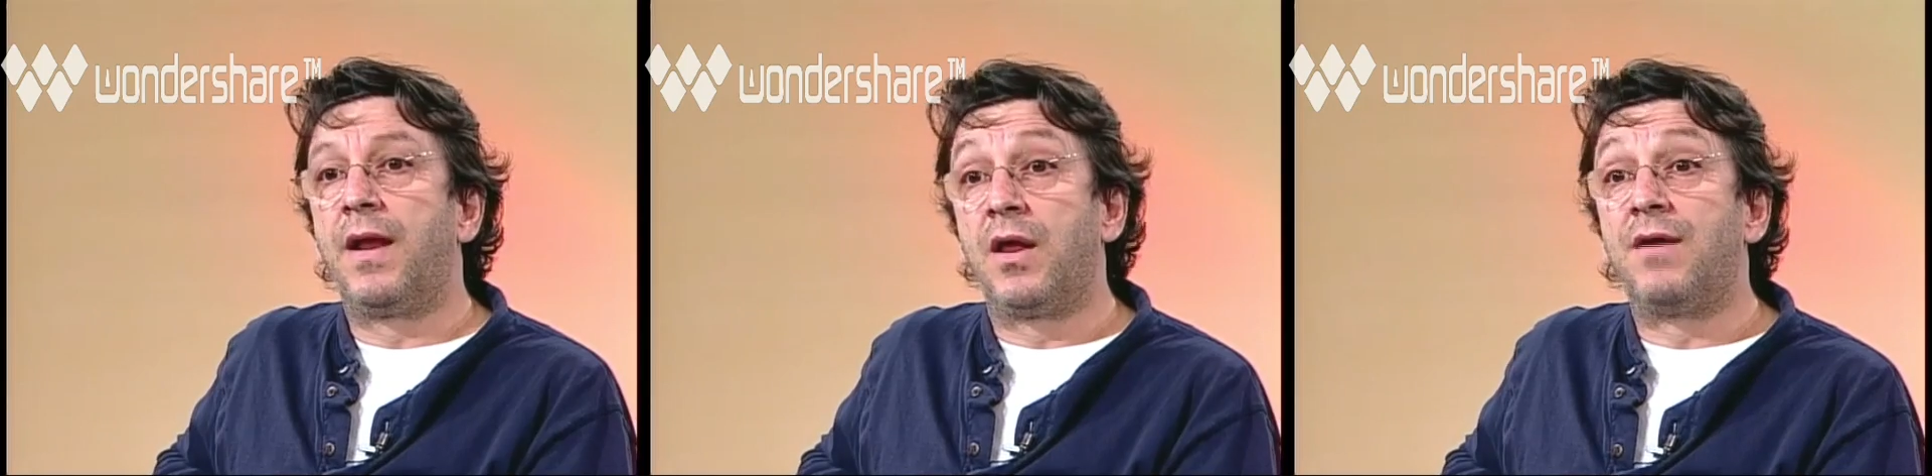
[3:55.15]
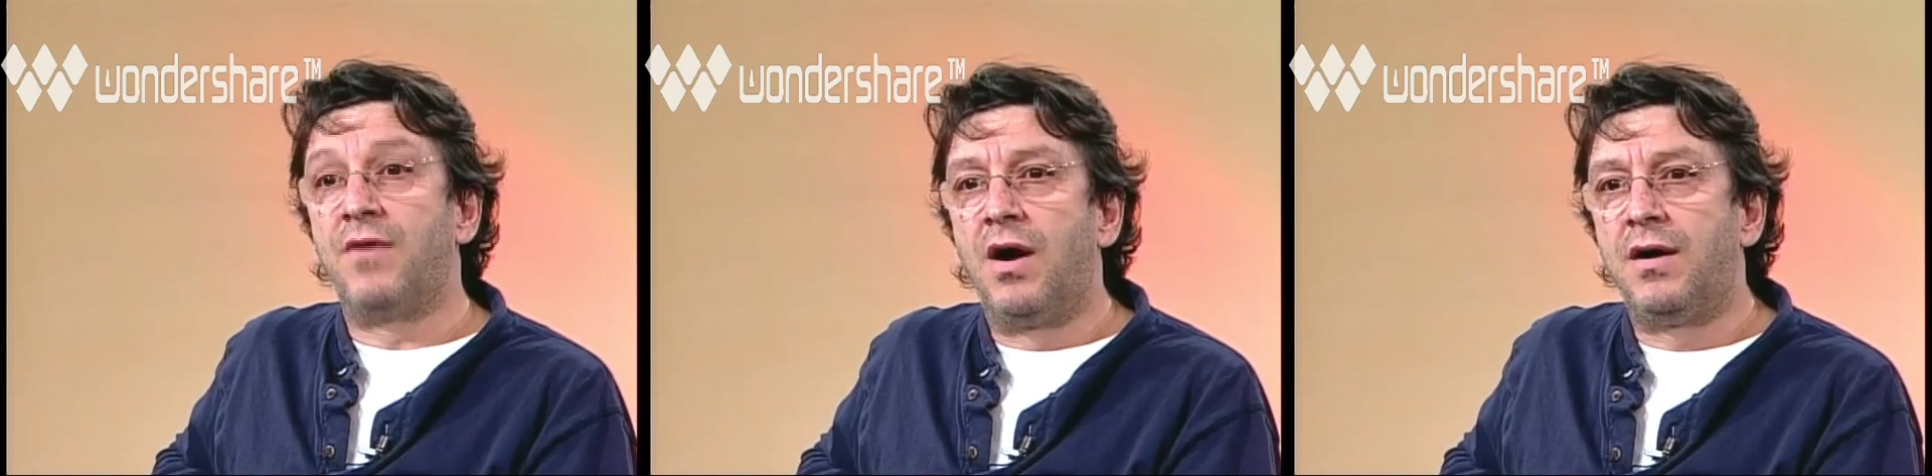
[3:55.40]
a
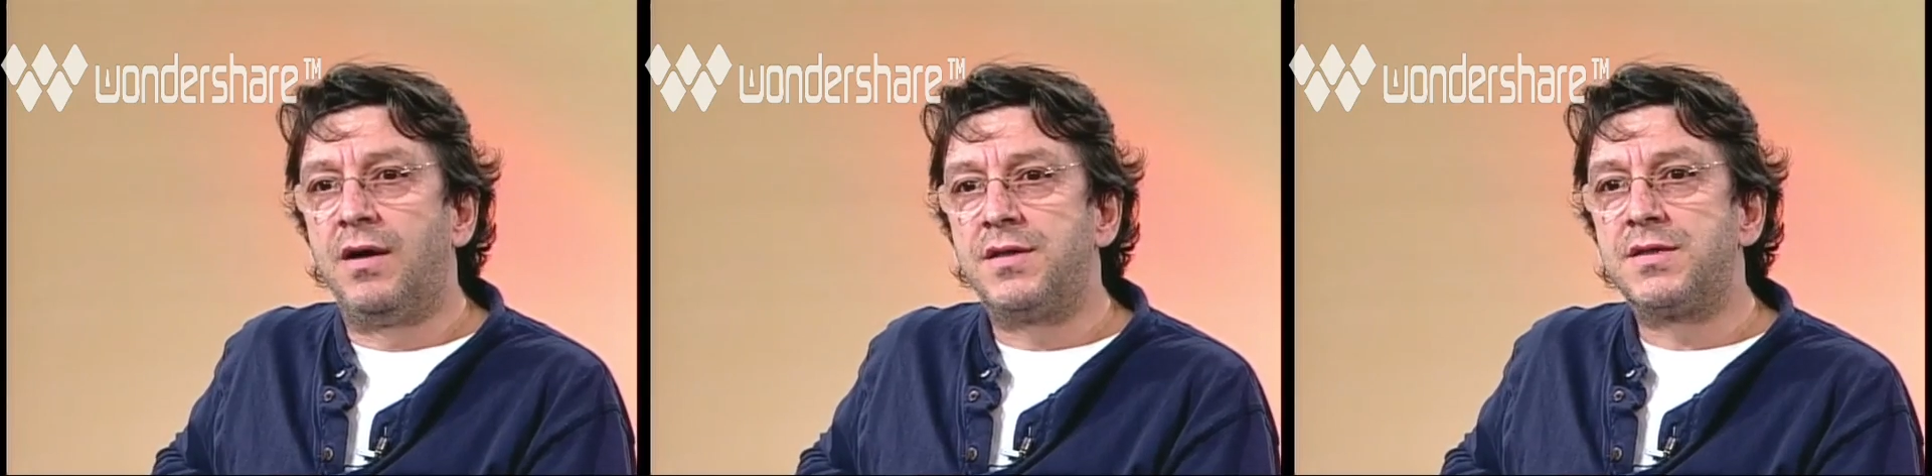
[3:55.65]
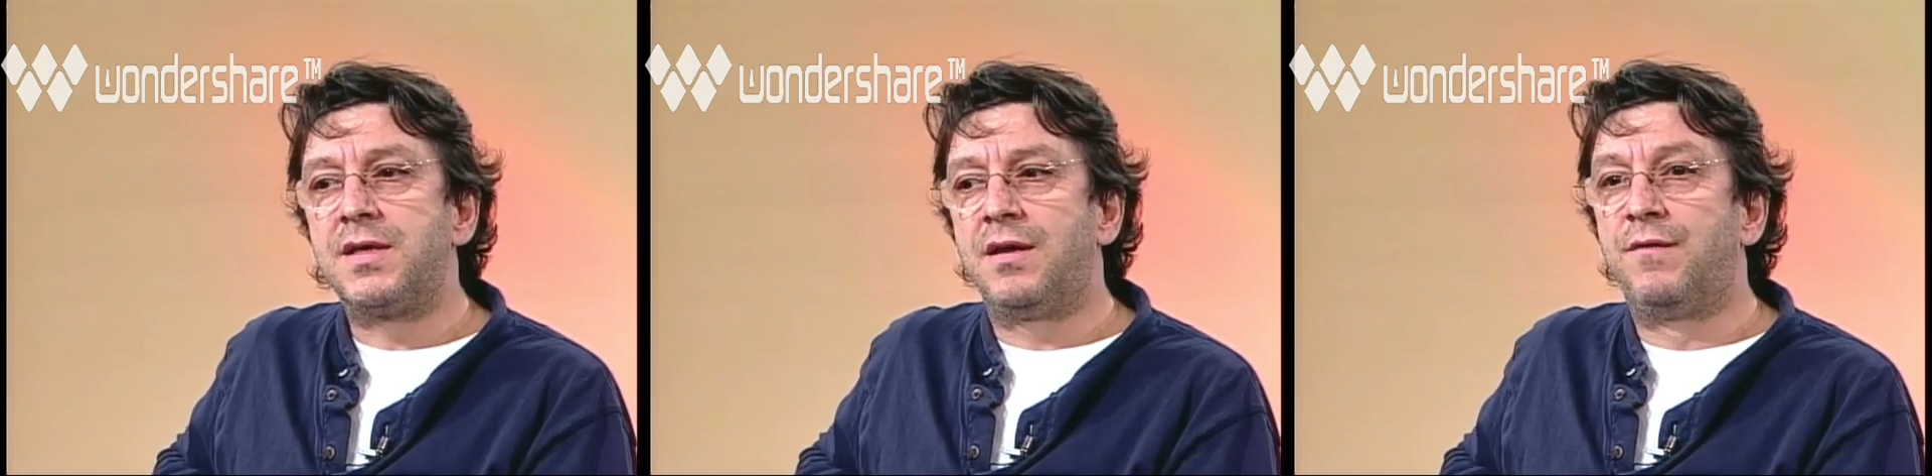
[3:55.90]
lot of
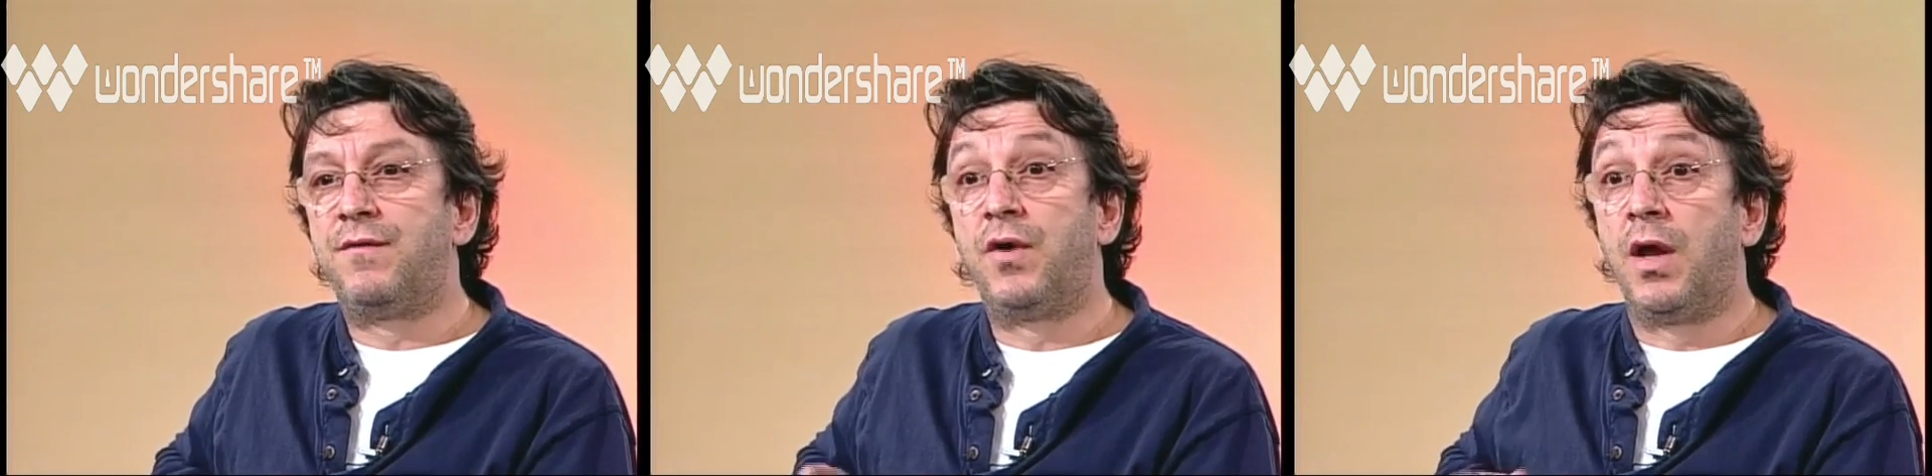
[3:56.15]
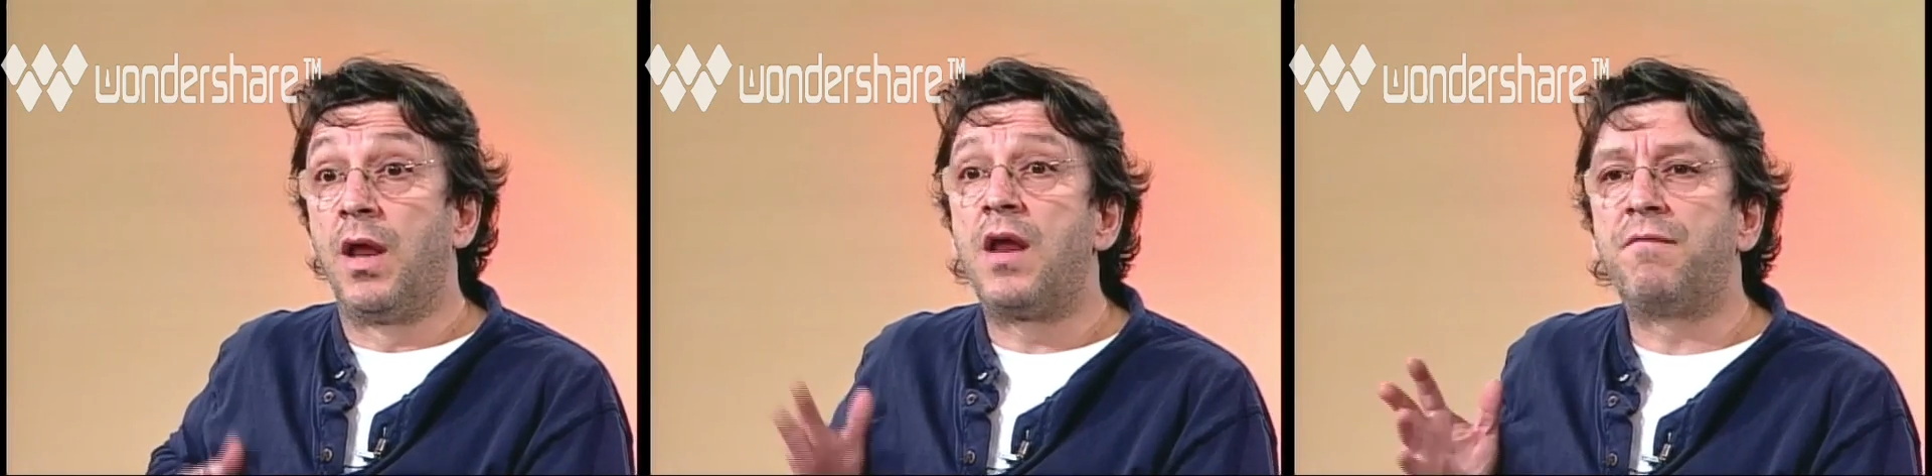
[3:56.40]
artists,
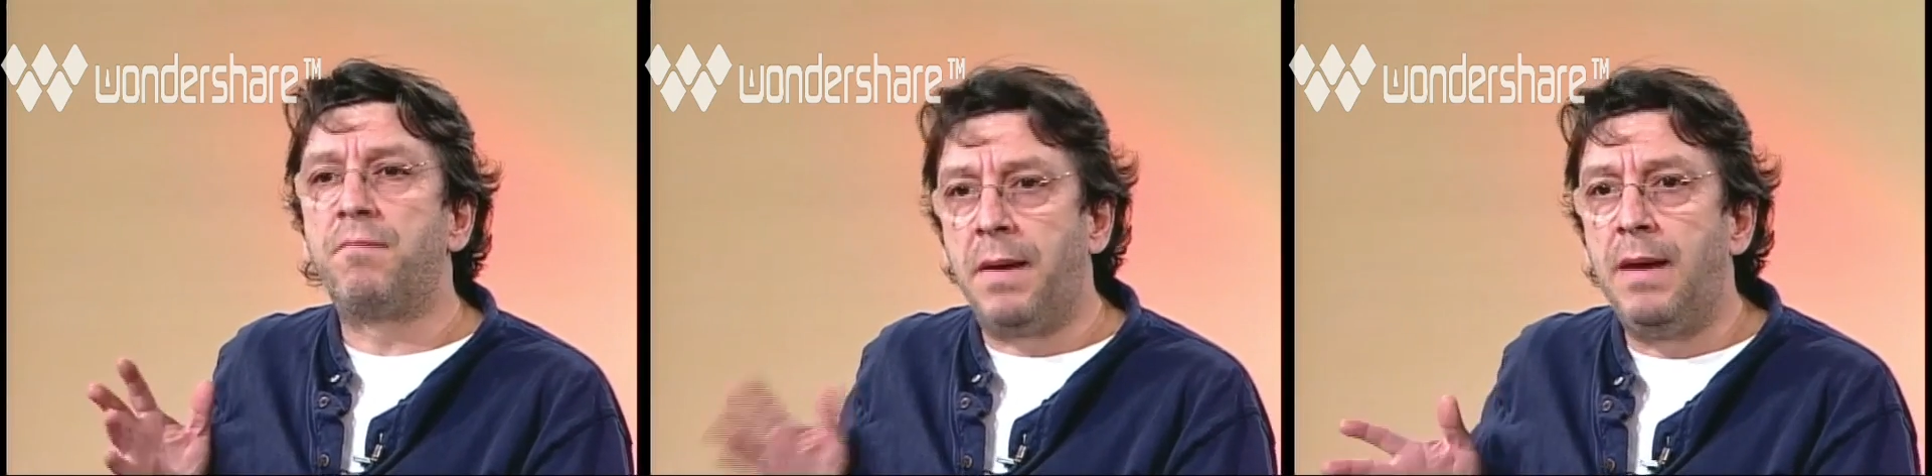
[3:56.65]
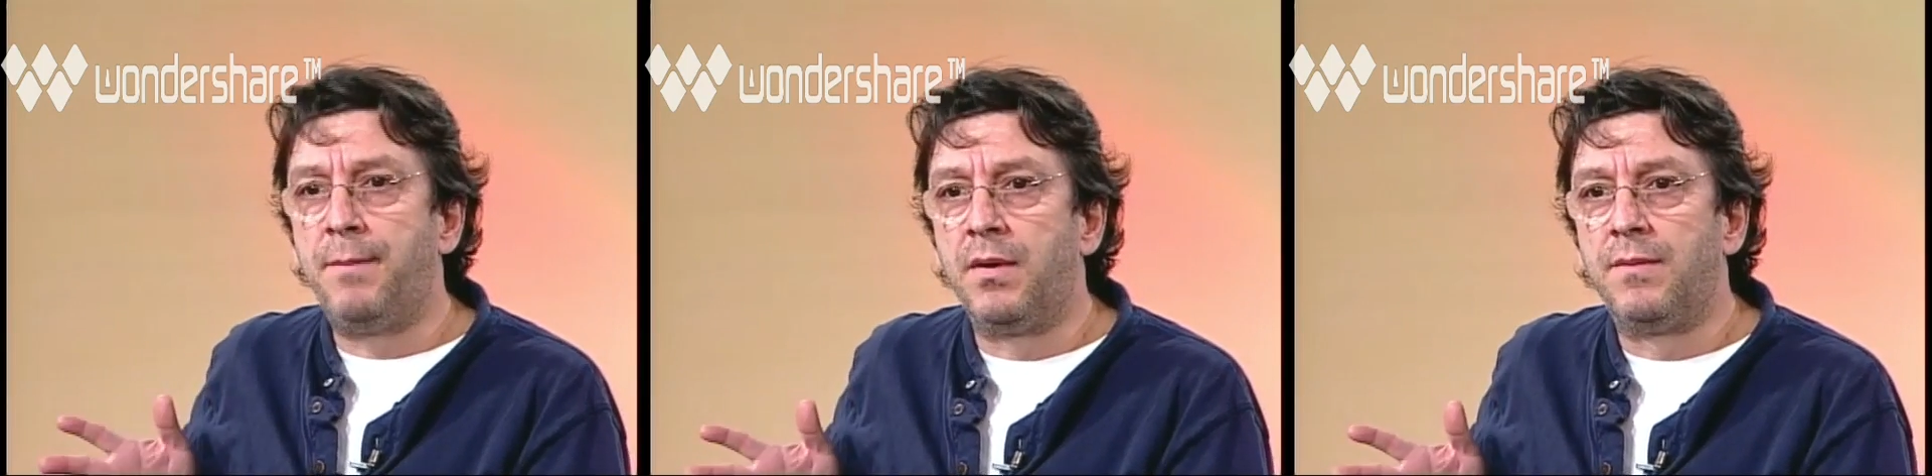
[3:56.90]
therefore a lot of
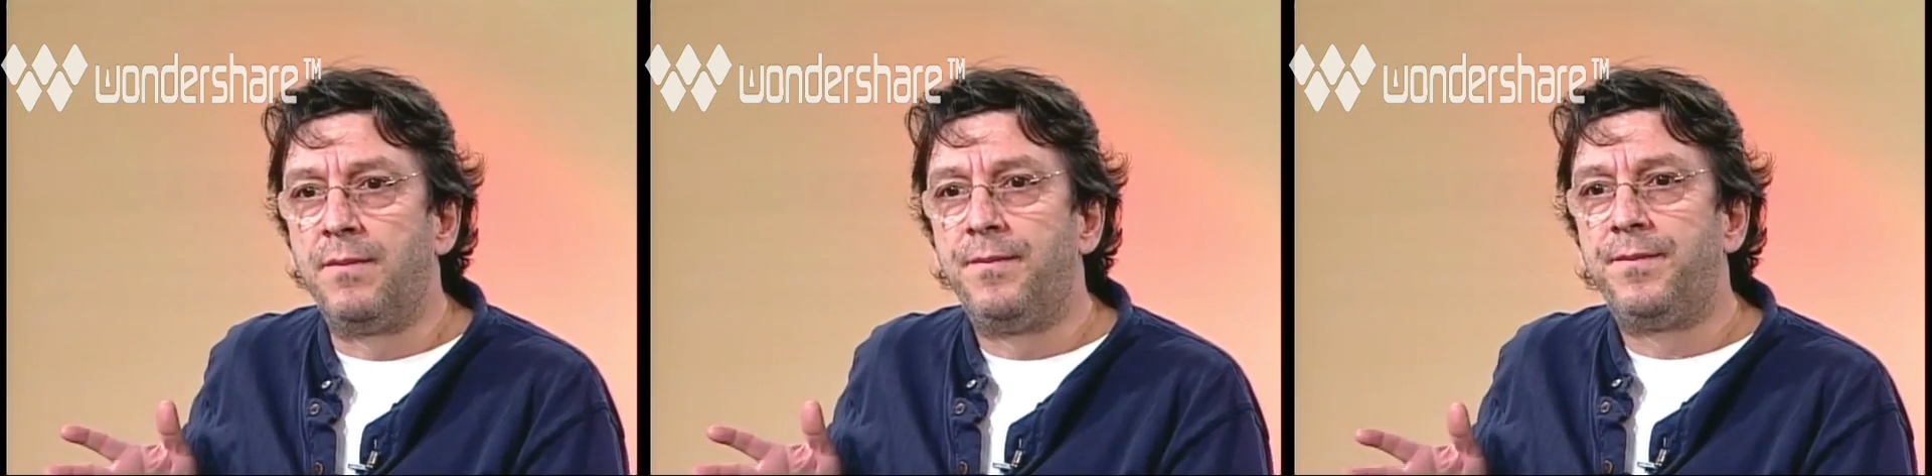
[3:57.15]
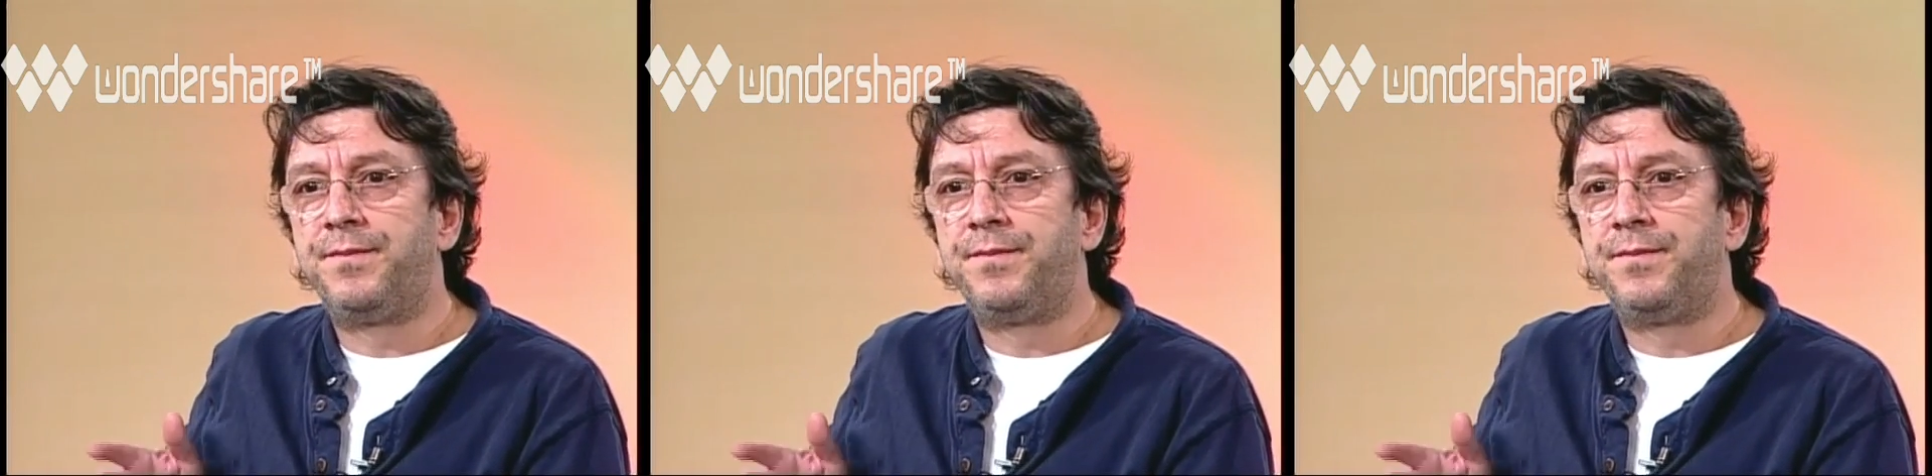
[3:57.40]
people,